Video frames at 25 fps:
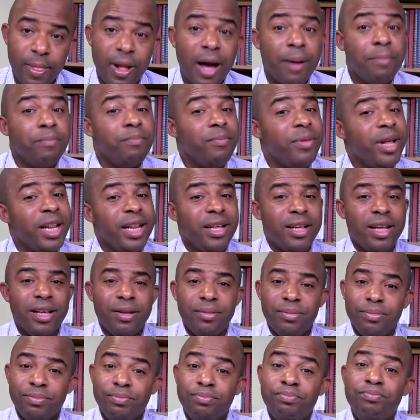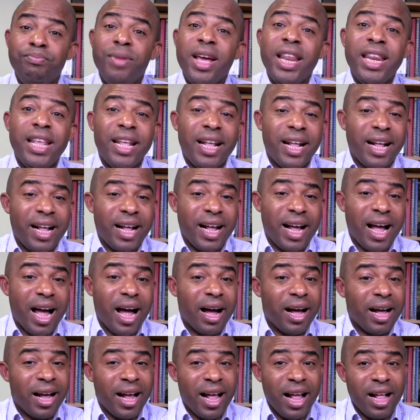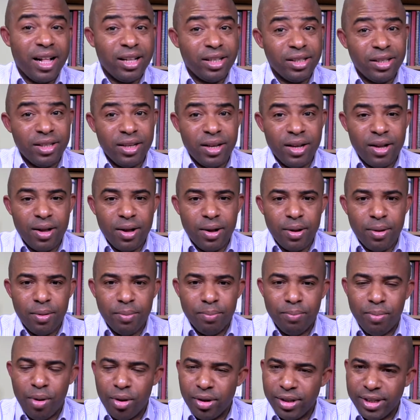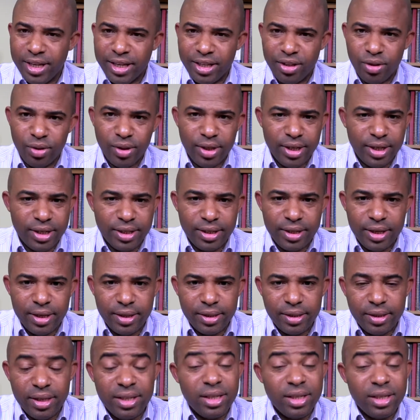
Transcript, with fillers: And many many are held bondage to these things.